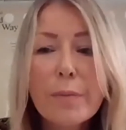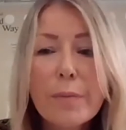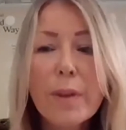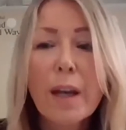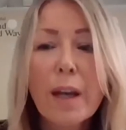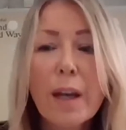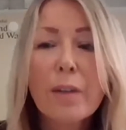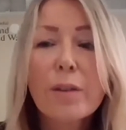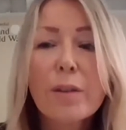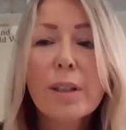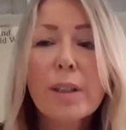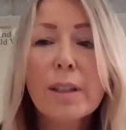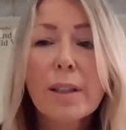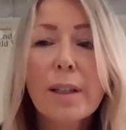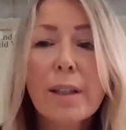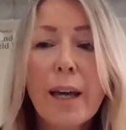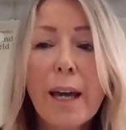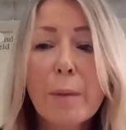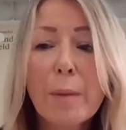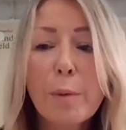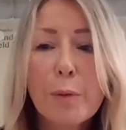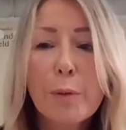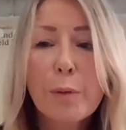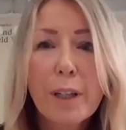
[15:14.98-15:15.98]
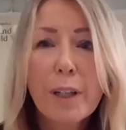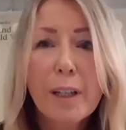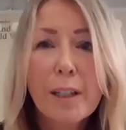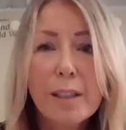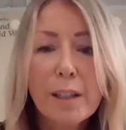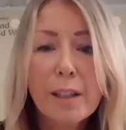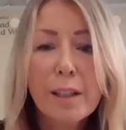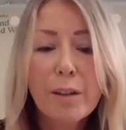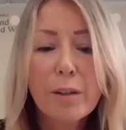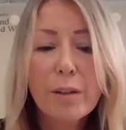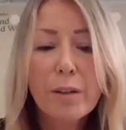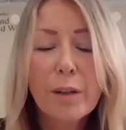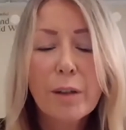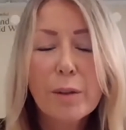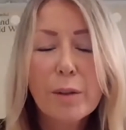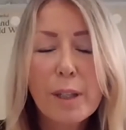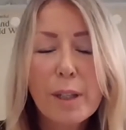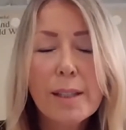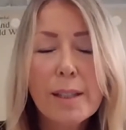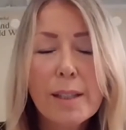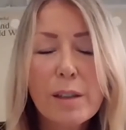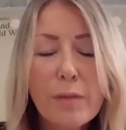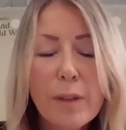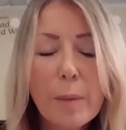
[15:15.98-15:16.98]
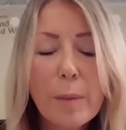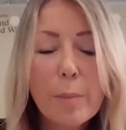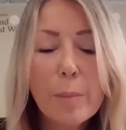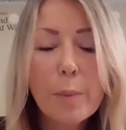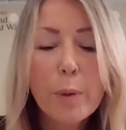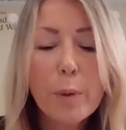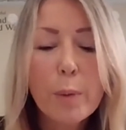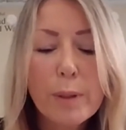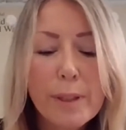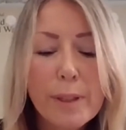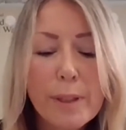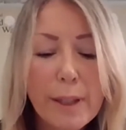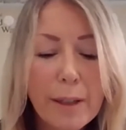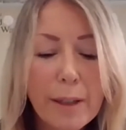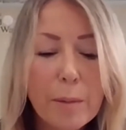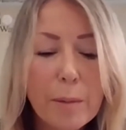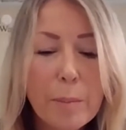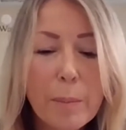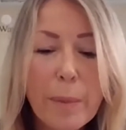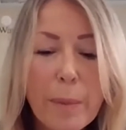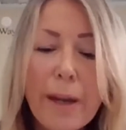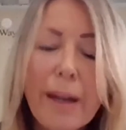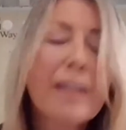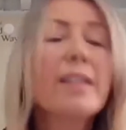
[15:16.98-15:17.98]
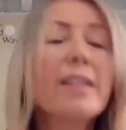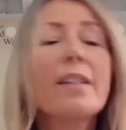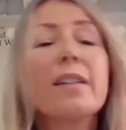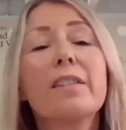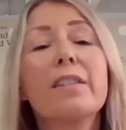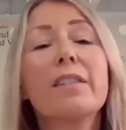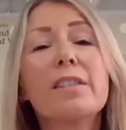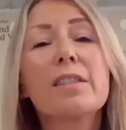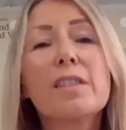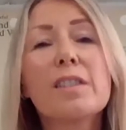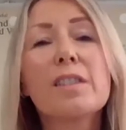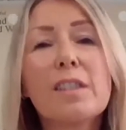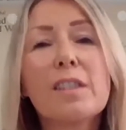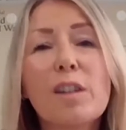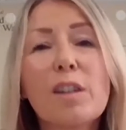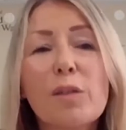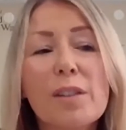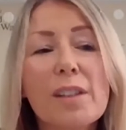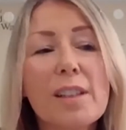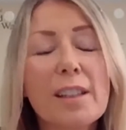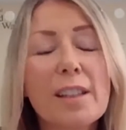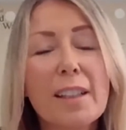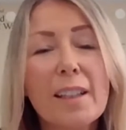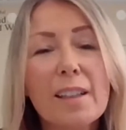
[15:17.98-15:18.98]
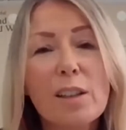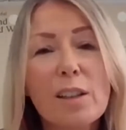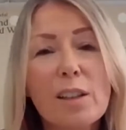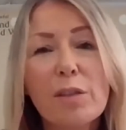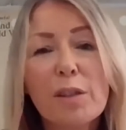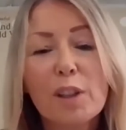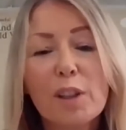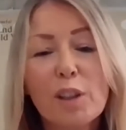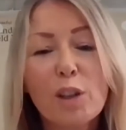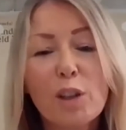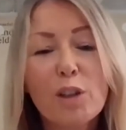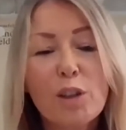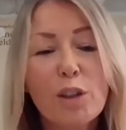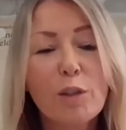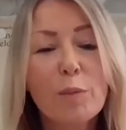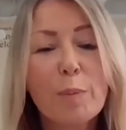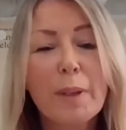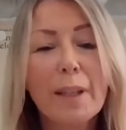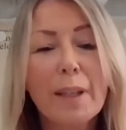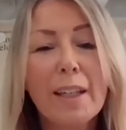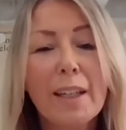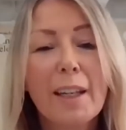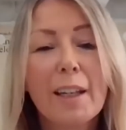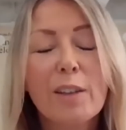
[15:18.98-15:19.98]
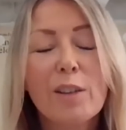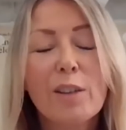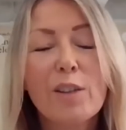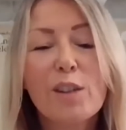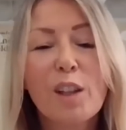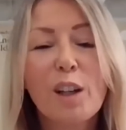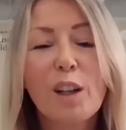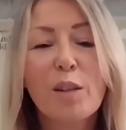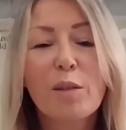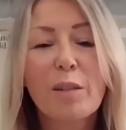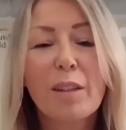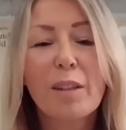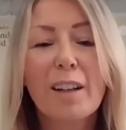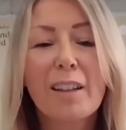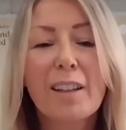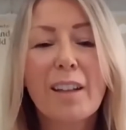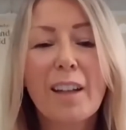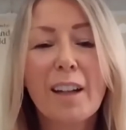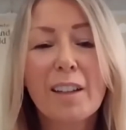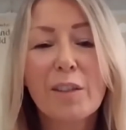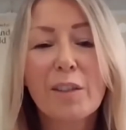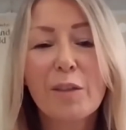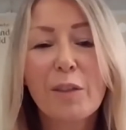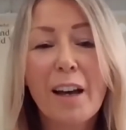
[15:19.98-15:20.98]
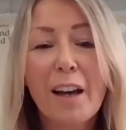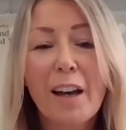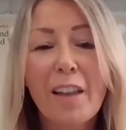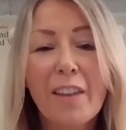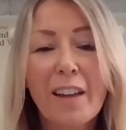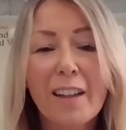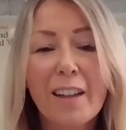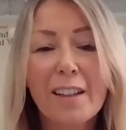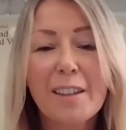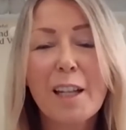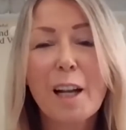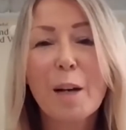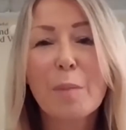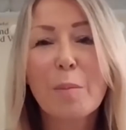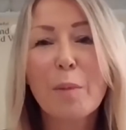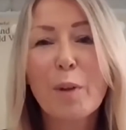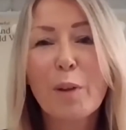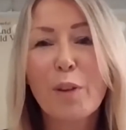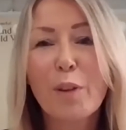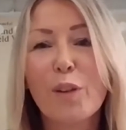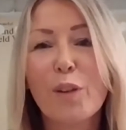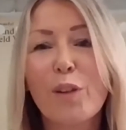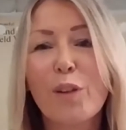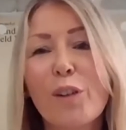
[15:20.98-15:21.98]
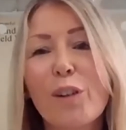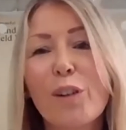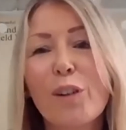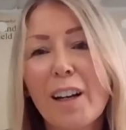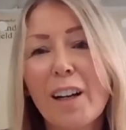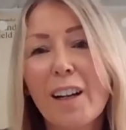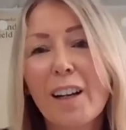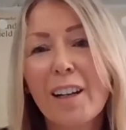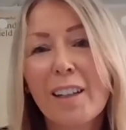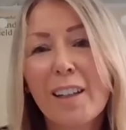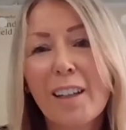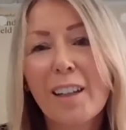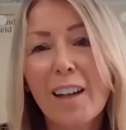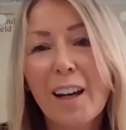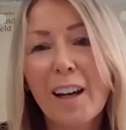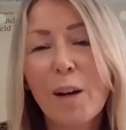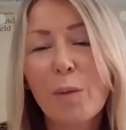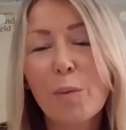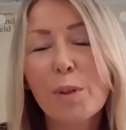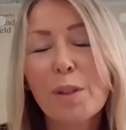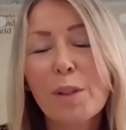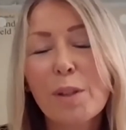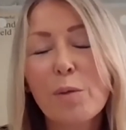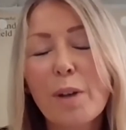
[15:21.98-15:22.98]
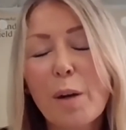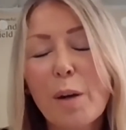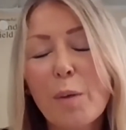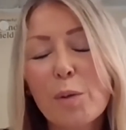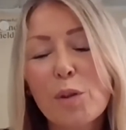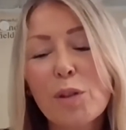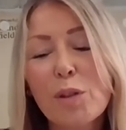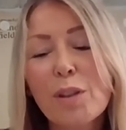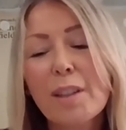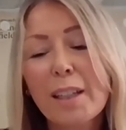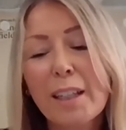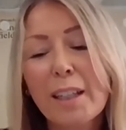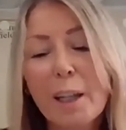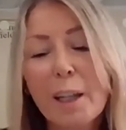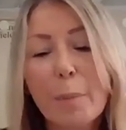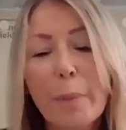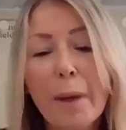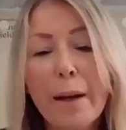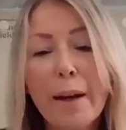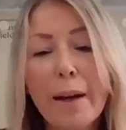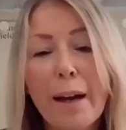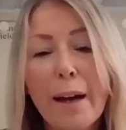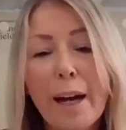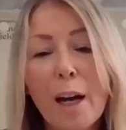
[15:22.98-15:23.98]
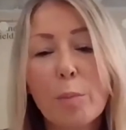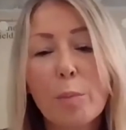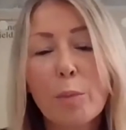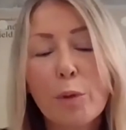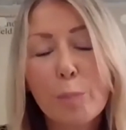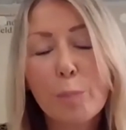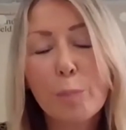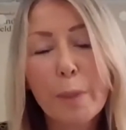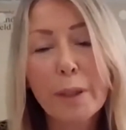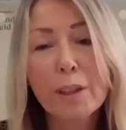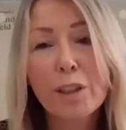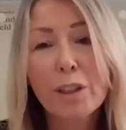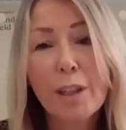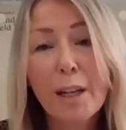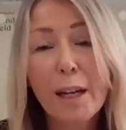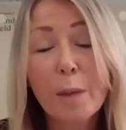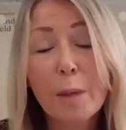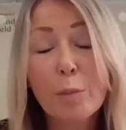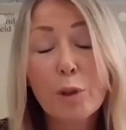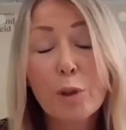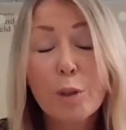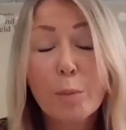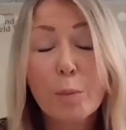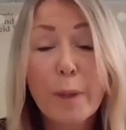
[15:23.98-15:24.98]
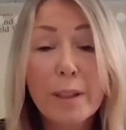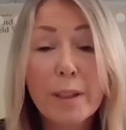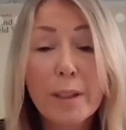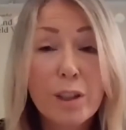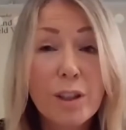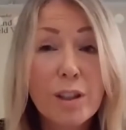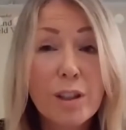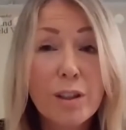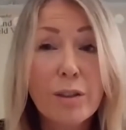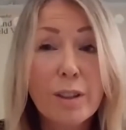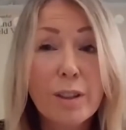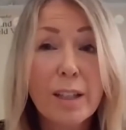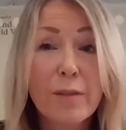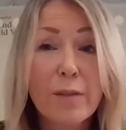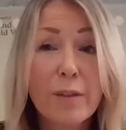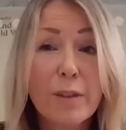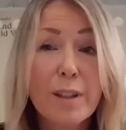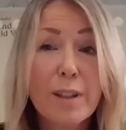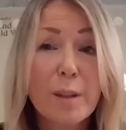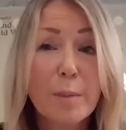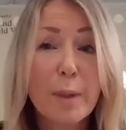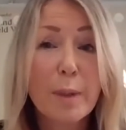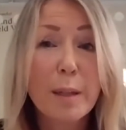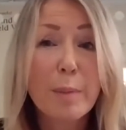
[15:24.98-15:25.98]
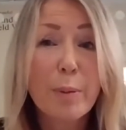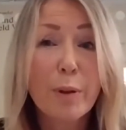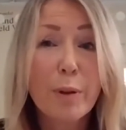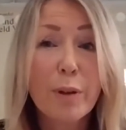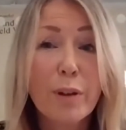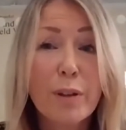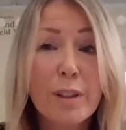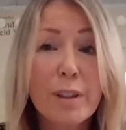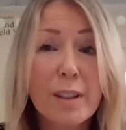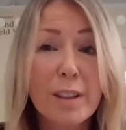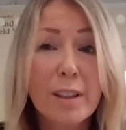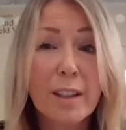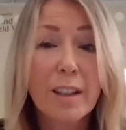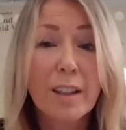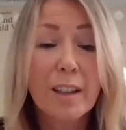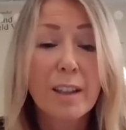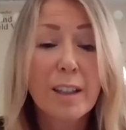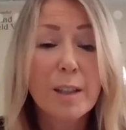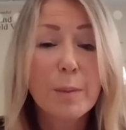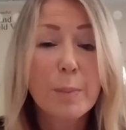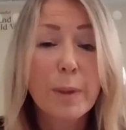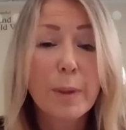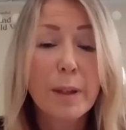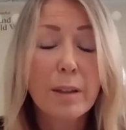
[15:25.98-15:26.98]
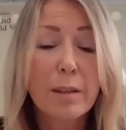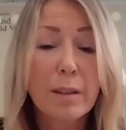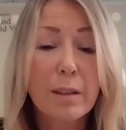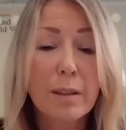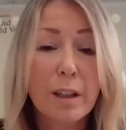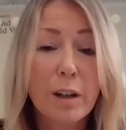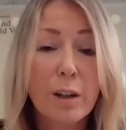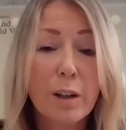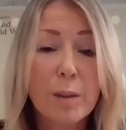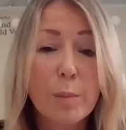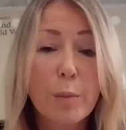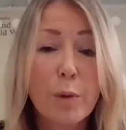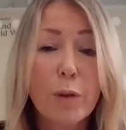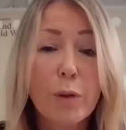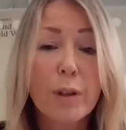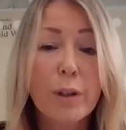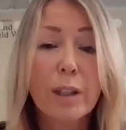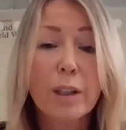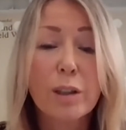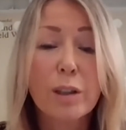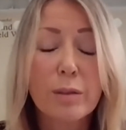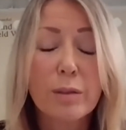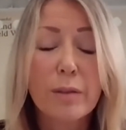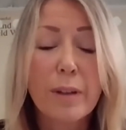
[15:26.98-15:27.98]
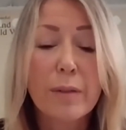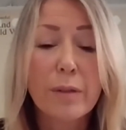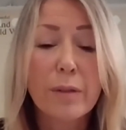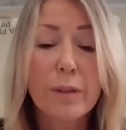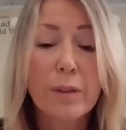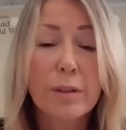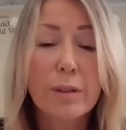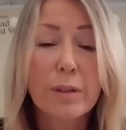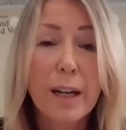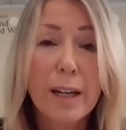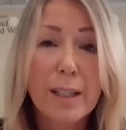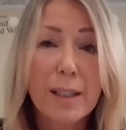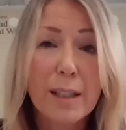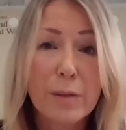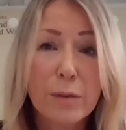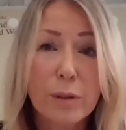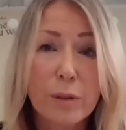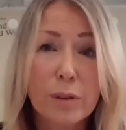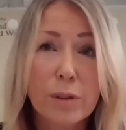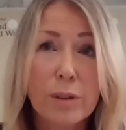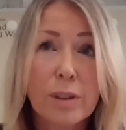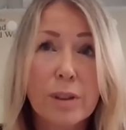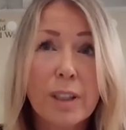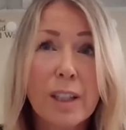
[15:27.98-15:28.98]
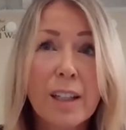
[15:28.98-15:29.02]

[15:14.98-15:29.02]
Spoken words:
I came up with the idea, it was last November, I was ill in bed, and obviously you don't have the luxury of being ill, so I kind of, at that time I thought, I was just thinking about how much Manchester has given to me personally, and it's been, it's more than I could have ever asked for.